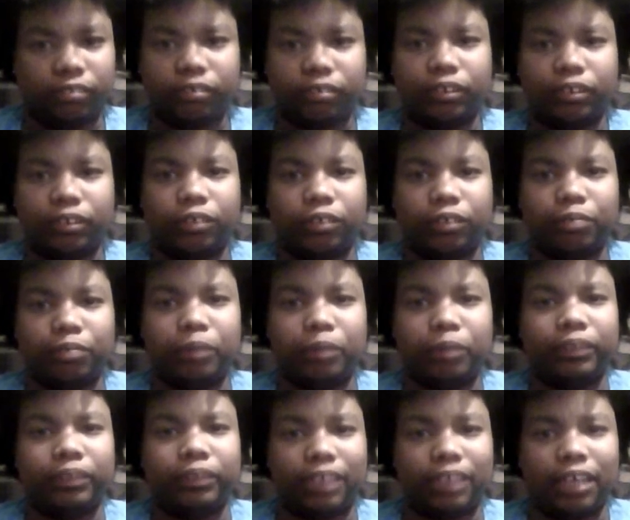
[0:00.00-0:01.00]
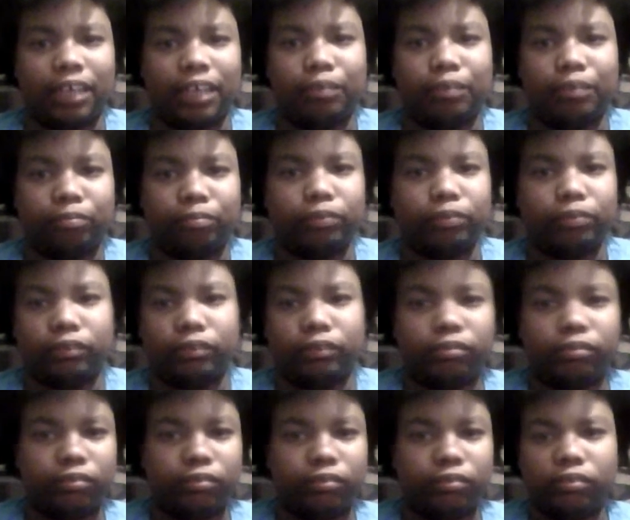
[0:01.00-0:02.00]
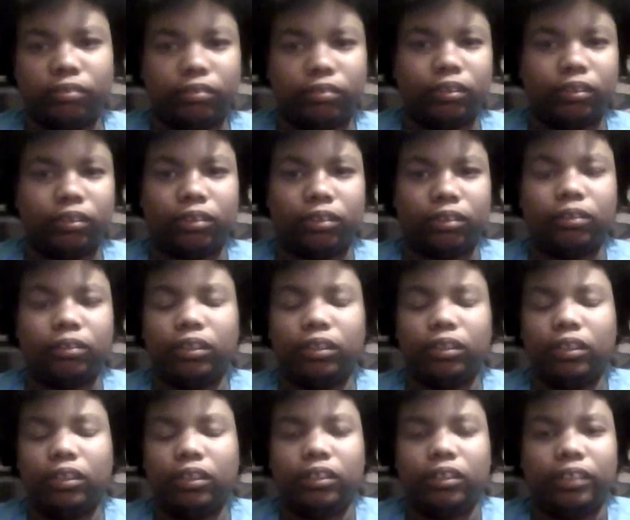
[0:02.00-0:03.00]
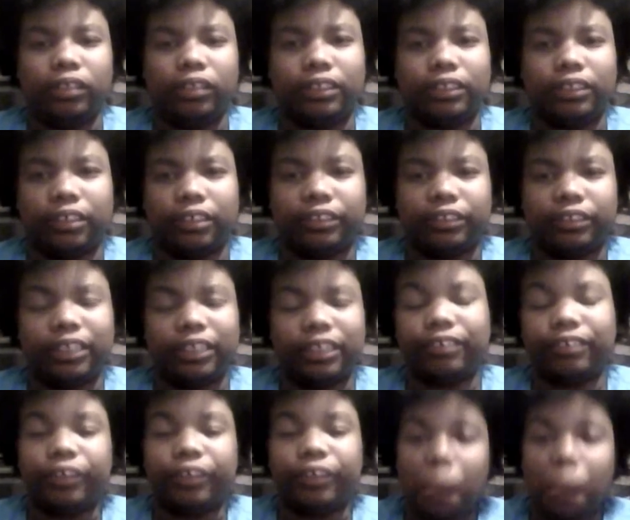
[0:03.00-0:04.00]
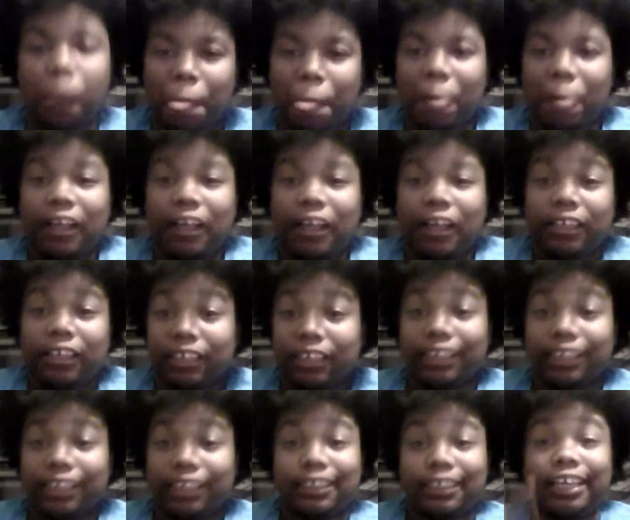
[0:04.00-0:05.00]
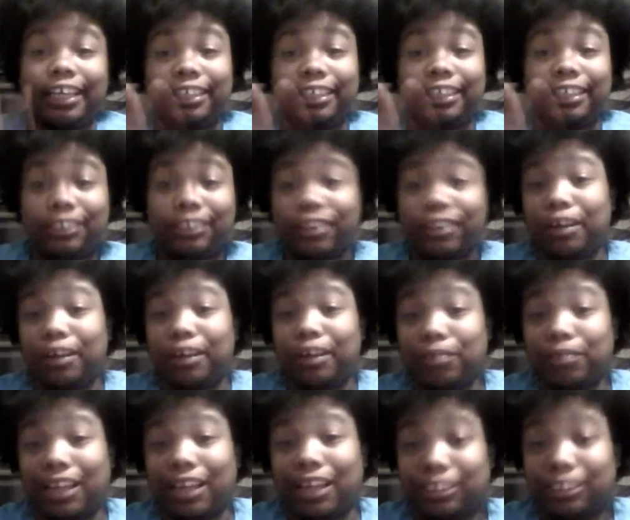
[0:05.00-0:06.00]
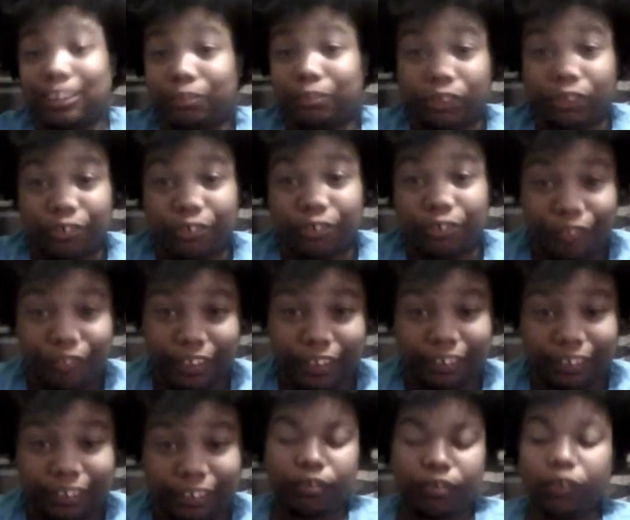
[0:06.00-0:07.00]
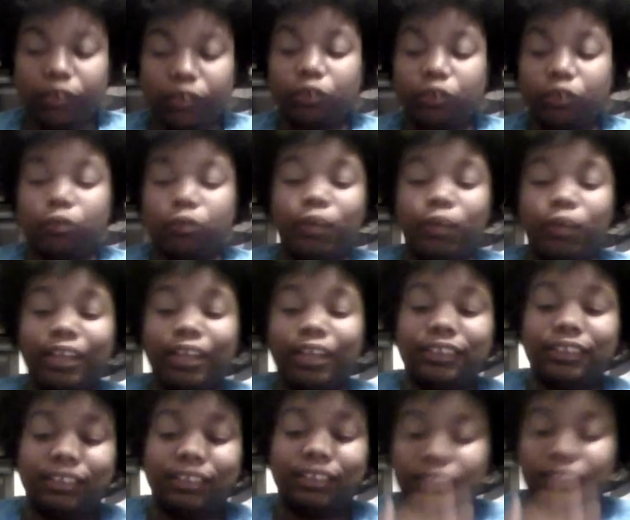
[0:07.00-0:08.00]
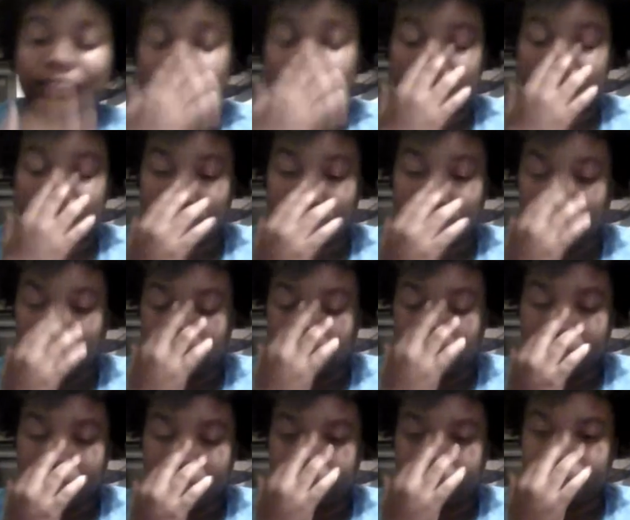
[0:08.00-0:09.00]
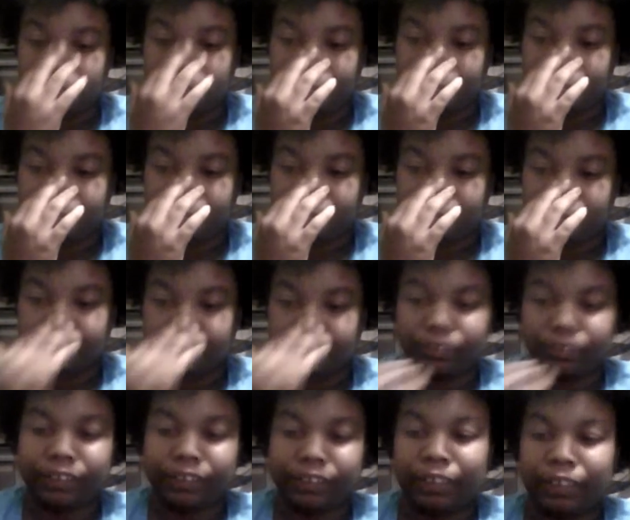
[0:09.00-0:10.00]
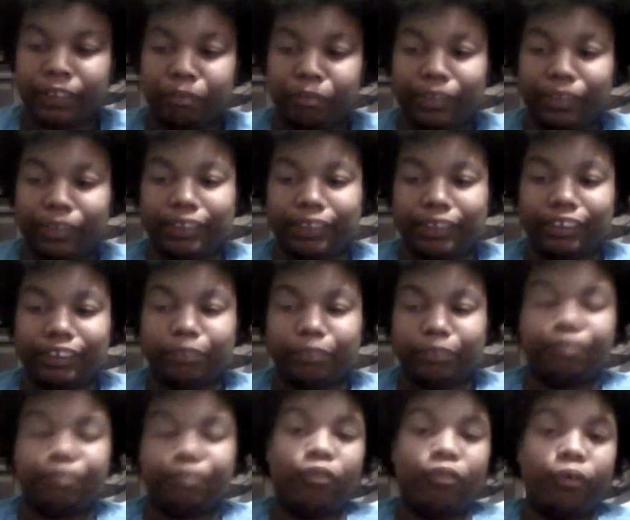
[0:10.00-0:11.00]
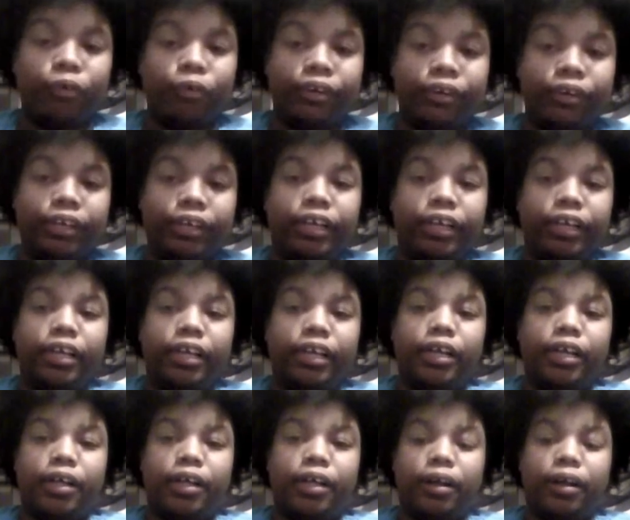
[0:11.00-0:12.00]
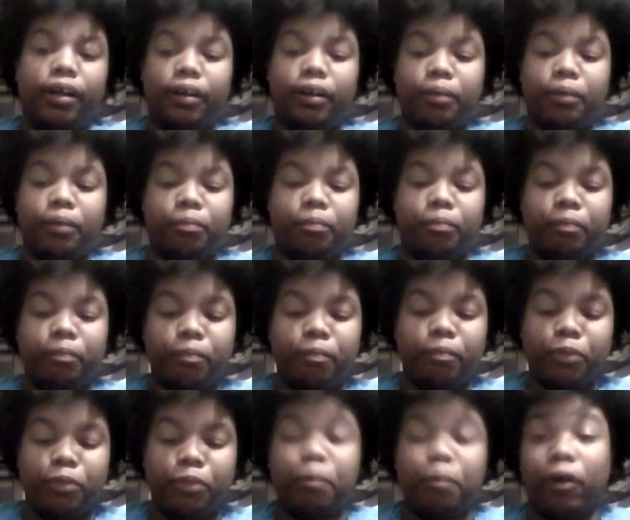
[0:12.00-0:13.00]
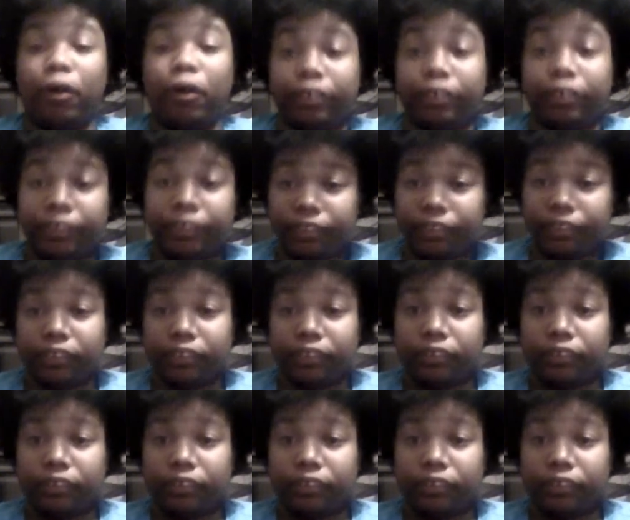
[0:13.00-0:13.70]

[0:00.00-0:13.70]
you know, maybe time will... you know, et cetera, et cetera. Like I said, he straight up lies to Michonne's face. Where I see this um, scene place, it's before um, the party.